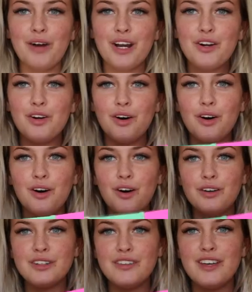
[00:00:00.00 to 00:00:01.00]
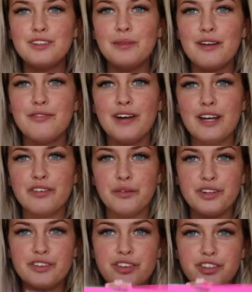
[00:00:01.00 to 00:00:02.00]
my God, these are my favourite
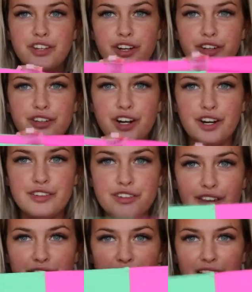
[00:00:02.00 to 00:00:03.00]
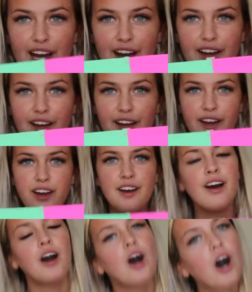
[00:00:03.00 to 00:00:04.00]
ones, the two tones, I think.
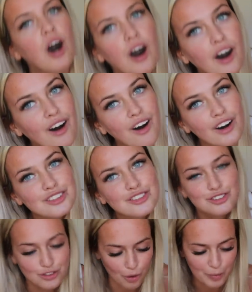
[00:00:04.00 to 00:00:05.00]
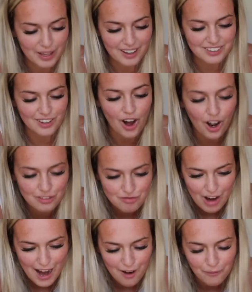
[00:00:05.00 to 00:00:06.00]
Stop it, that's
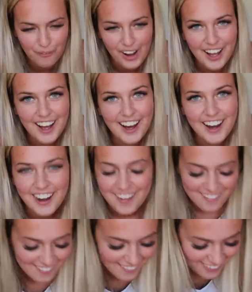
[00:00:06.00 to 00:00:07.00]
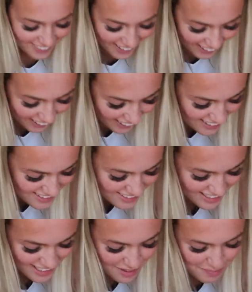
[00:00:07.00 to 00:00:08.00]
unreal. That is
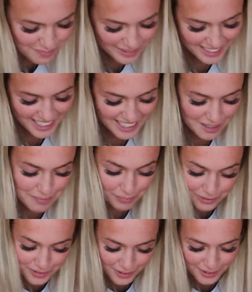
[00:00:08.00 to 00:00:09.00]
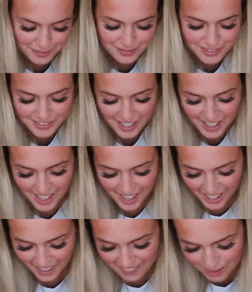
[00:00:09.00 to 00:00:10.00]
the bikini bottoms.
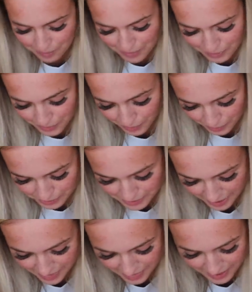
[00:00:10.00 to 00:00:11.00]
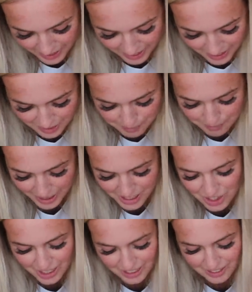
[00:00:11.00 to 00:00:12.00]
And then we've got the
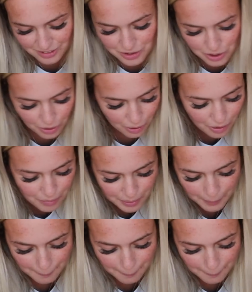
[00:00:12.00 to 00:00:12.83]
matching top.